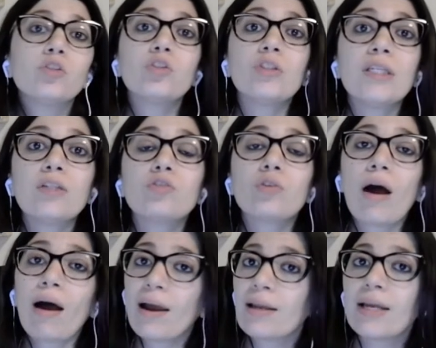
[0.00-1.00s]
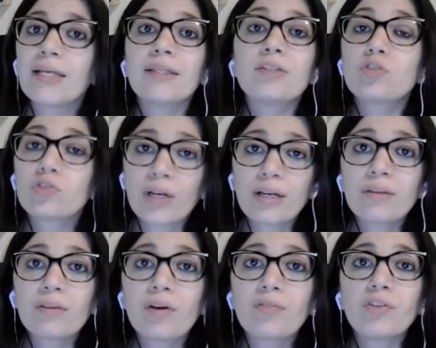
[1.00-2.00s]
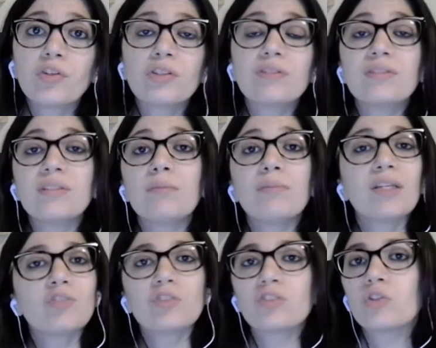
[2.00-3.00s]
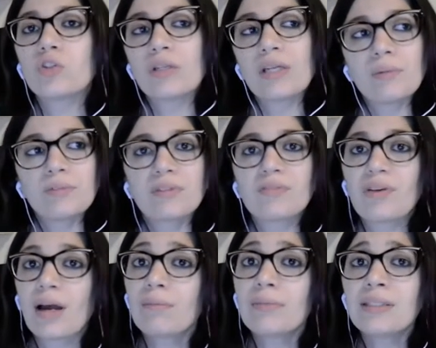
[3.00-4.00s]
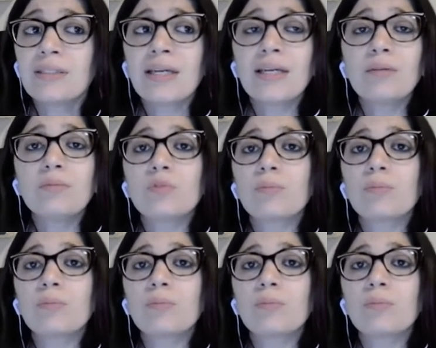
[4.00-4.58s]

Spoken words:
You need to highlight the strength of your team, not just your names and family names,